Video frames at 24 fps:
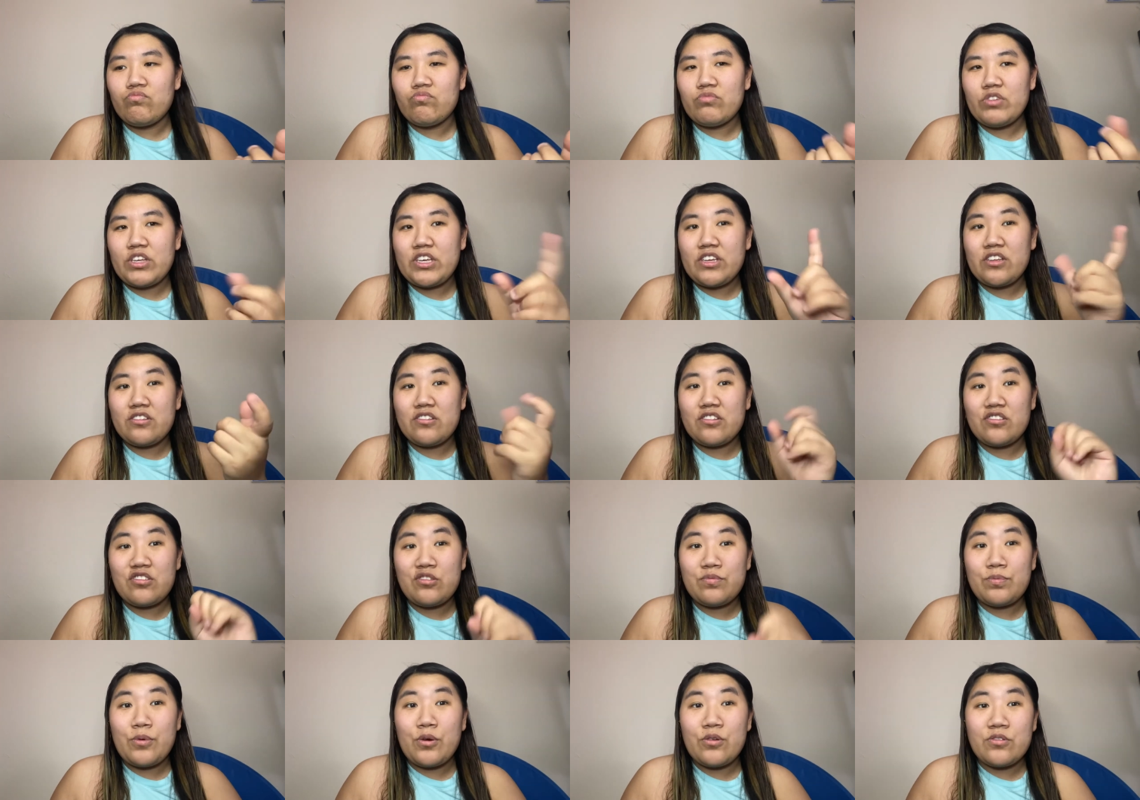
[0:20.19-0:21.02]
like a
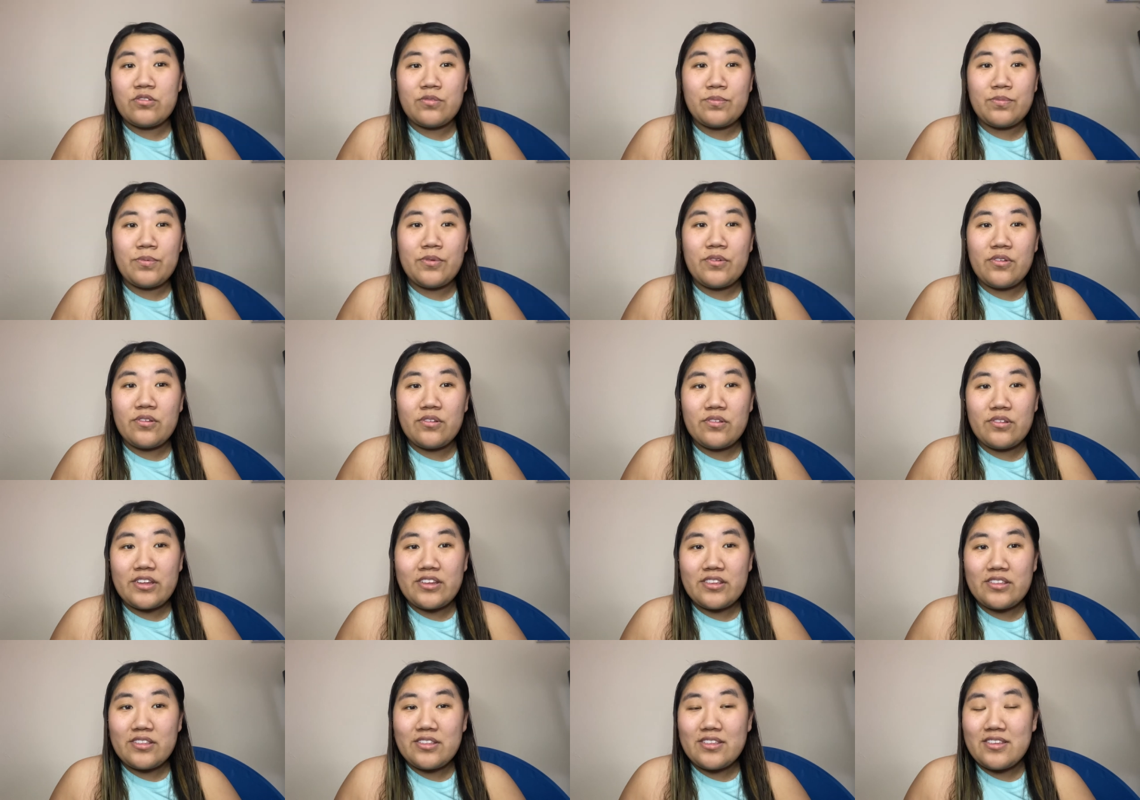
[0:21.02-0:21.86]
disposable,
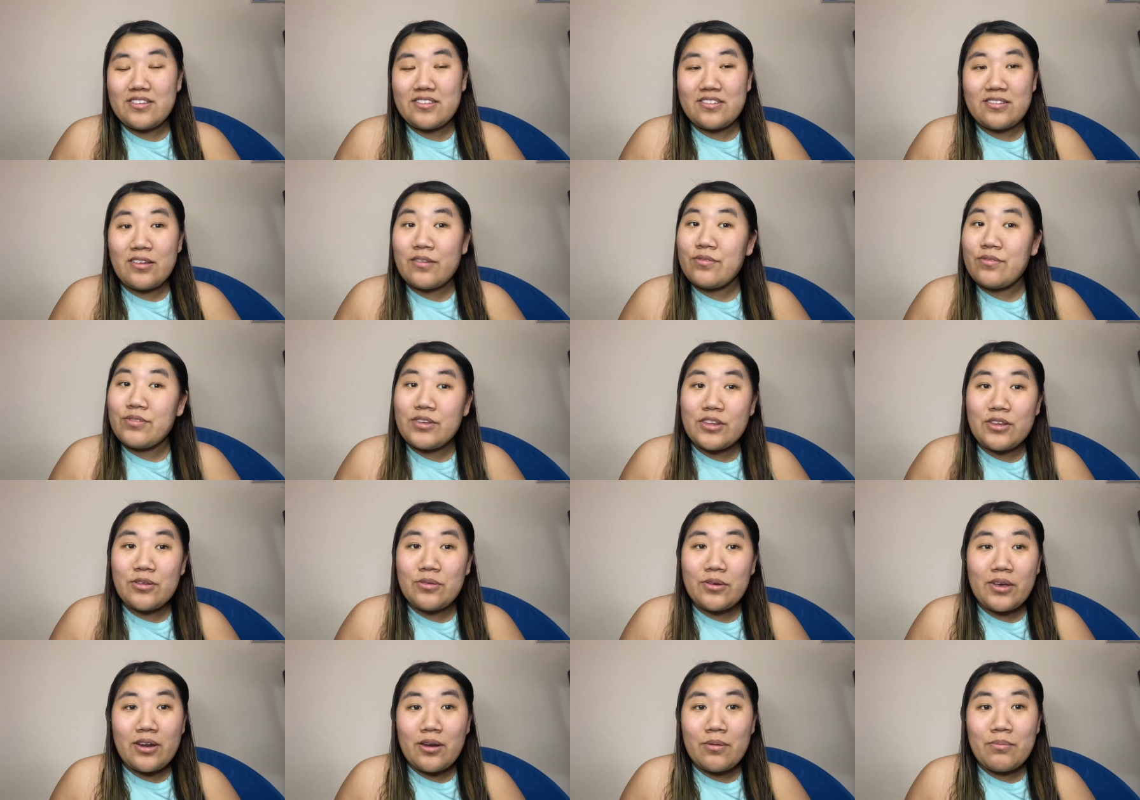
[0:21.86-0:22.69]
like the stuff that
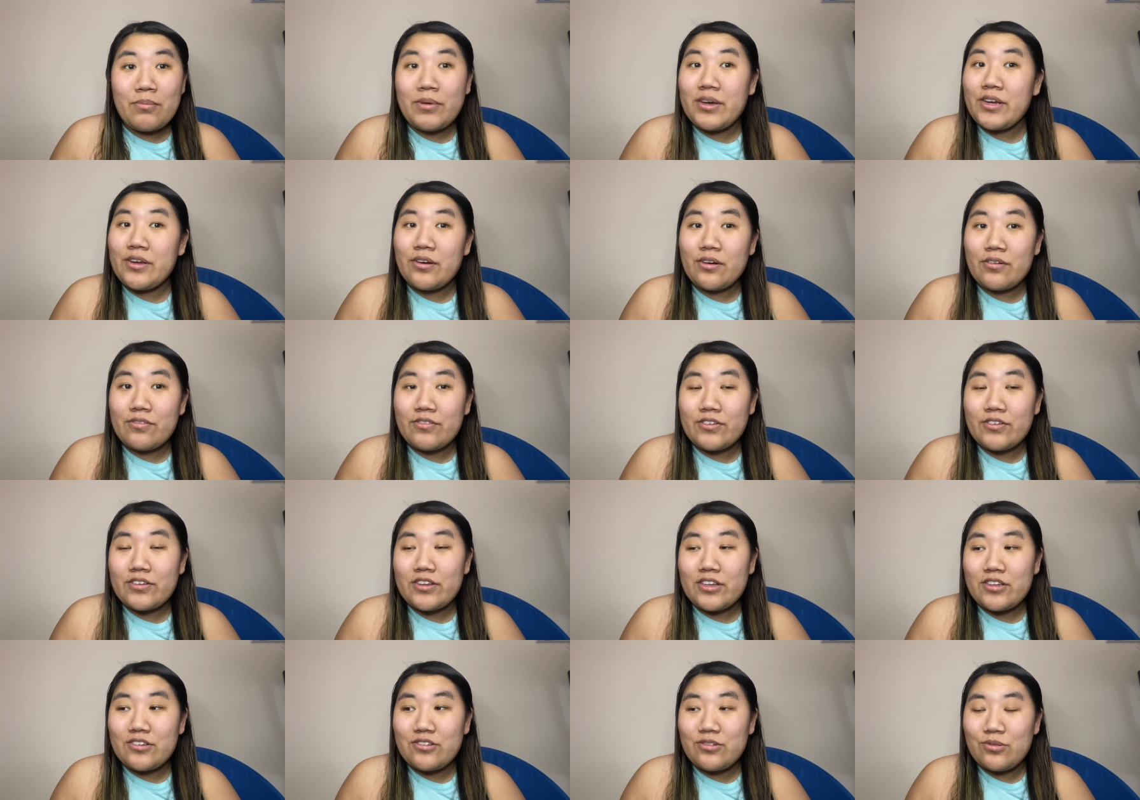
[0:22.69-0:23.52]
you get at Meijer
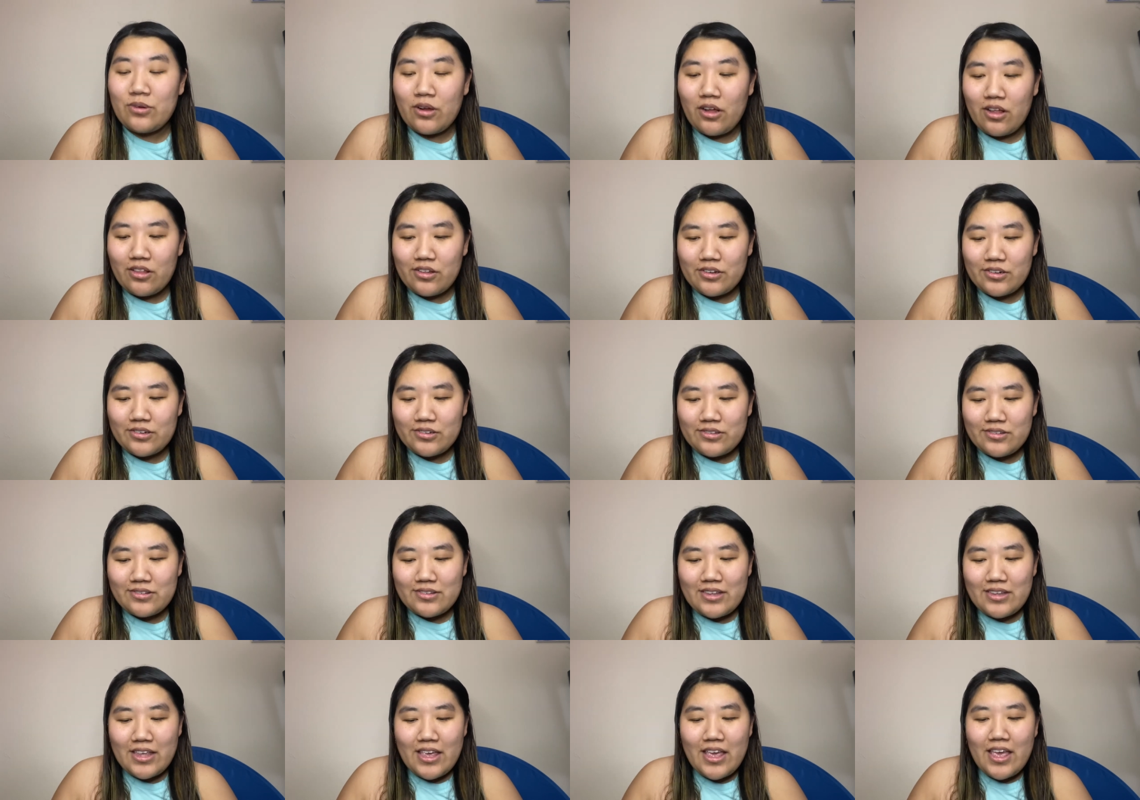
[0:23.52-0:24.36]
for like
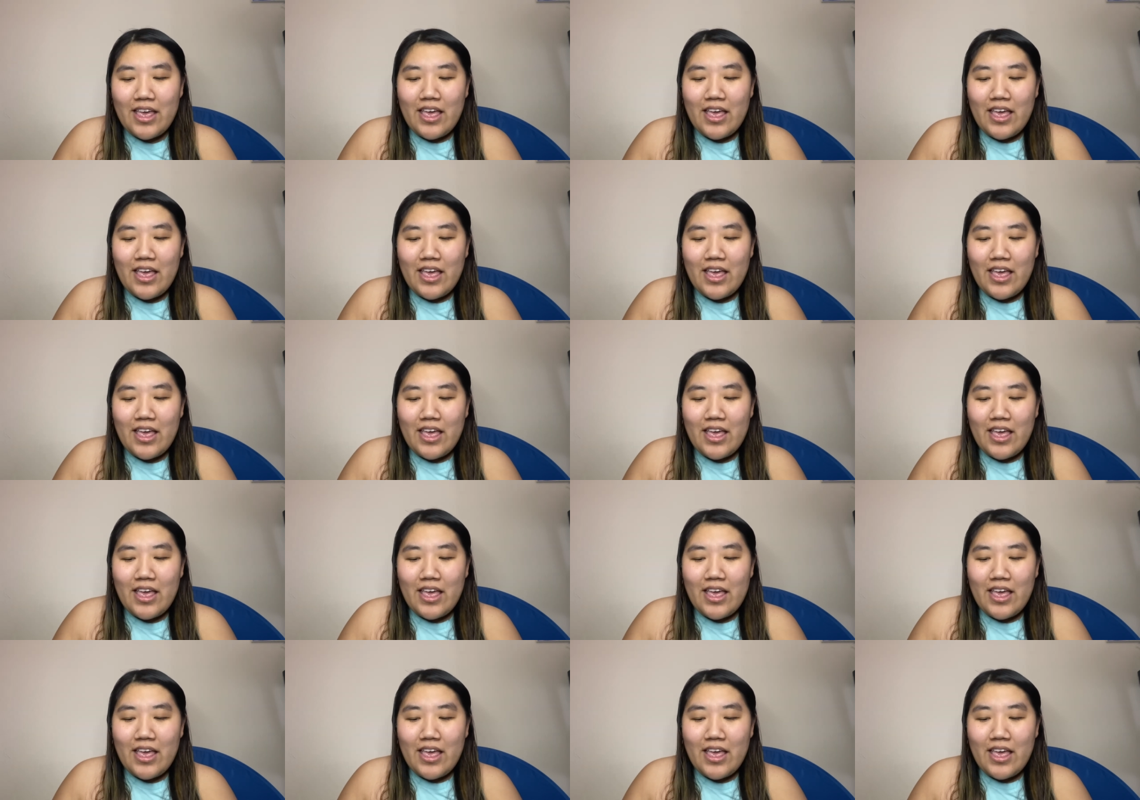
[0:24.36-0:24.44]
$2.